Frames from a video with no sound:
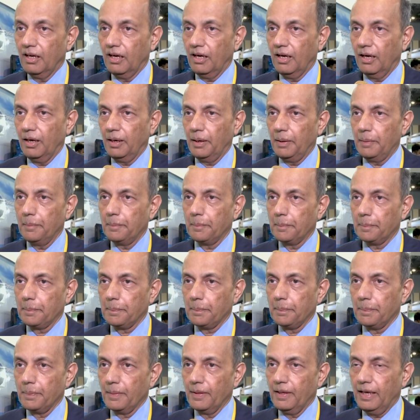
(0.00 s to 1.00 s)
Uh,
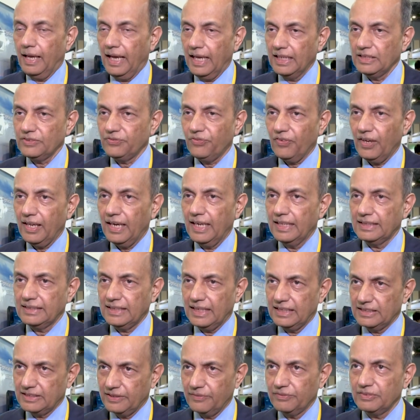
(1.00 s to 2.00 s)
as far as
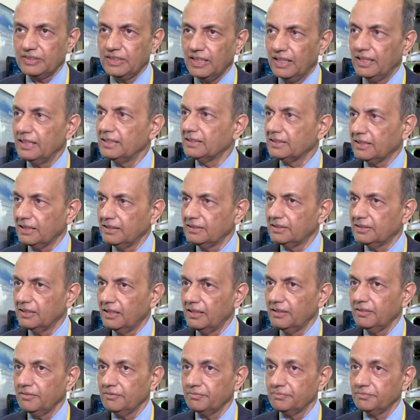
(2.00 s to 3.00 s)
HFCL is
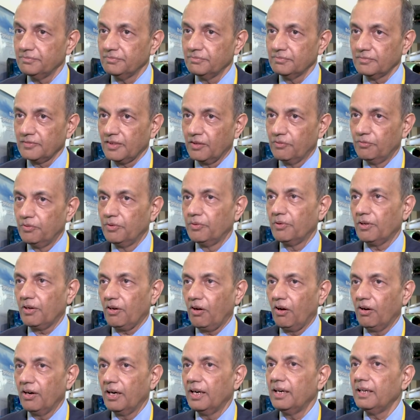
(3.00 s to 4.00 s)
concerned, we were
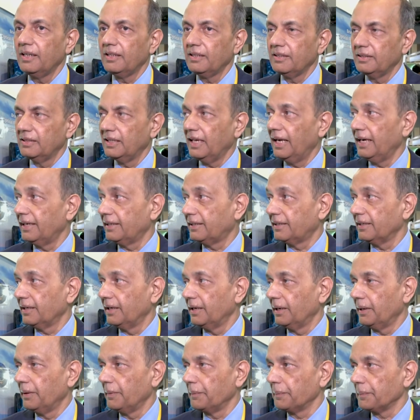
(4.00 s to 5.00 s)
honored that
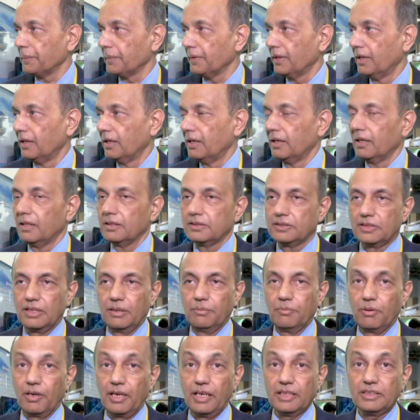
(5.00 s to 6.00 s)
uh,
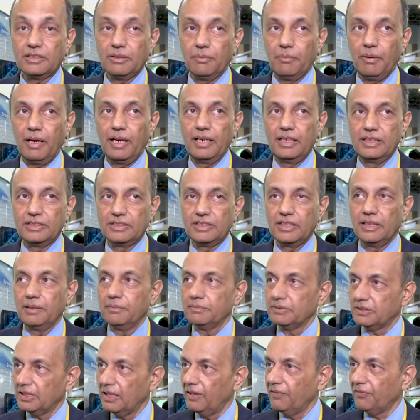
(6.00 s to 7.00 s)
Sri Mukesh Ambani ji
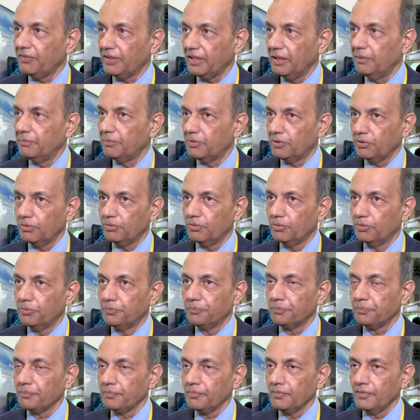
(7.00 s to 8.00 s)
himself came to
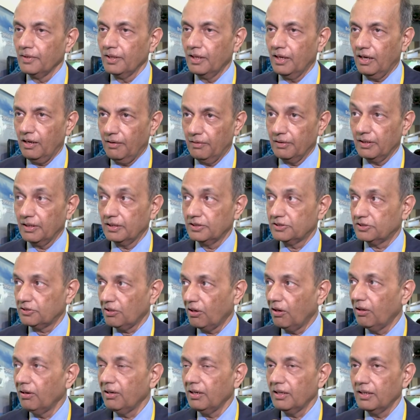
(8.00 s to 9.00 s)
our
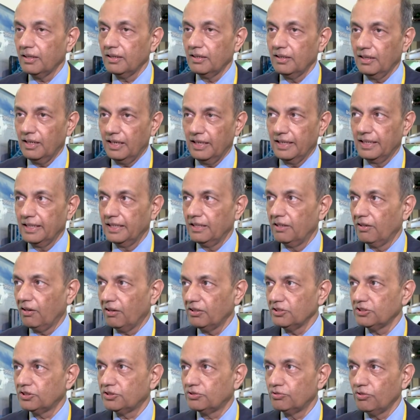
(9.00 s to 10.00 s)
stall and he
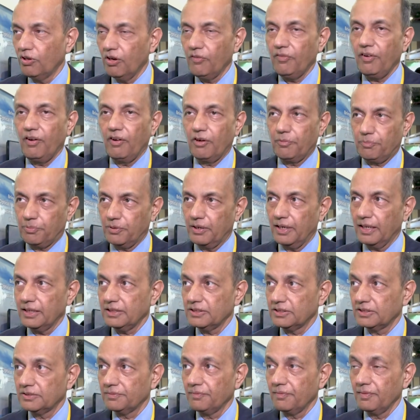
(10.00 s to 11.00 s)
launched two of our
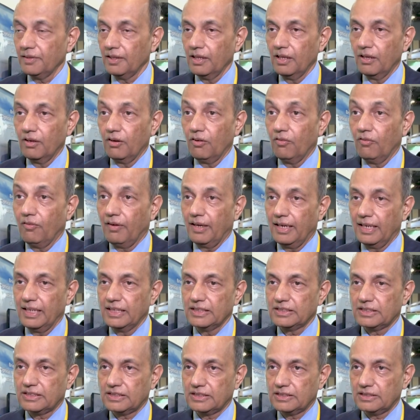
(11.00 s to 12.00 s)
products. One
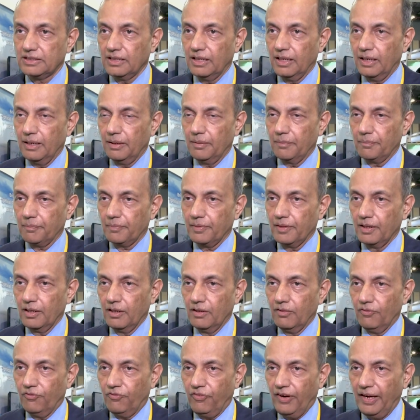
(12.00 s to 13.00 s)
is uh,
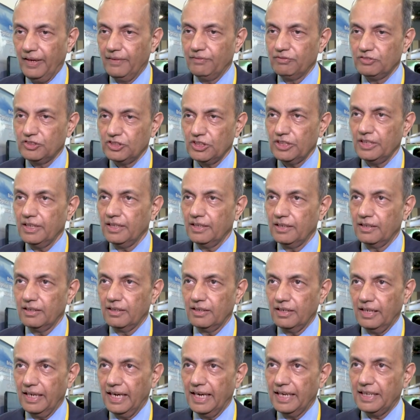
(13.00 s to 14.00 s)
5G
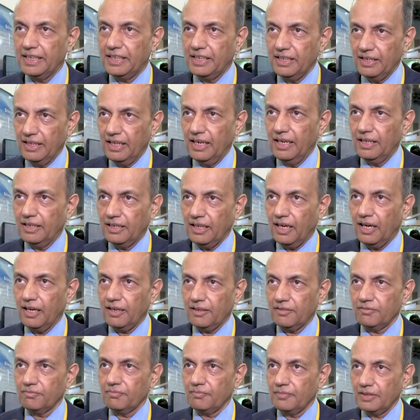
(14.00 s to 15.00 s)

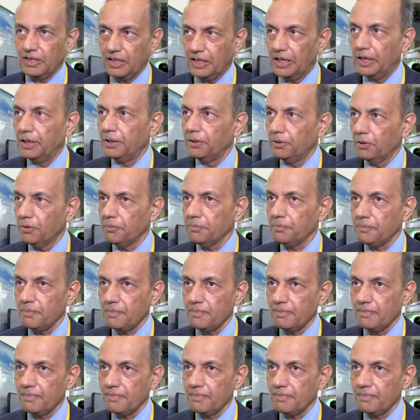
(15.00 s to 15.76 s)
88R radio,